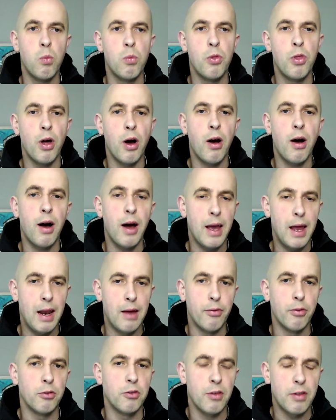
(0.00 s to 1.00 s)
the higher
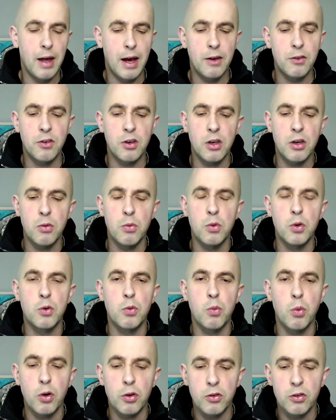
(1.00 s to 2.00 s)
levels of that. So you would
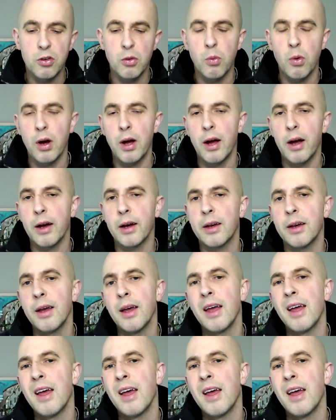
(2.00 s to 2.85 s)
want to work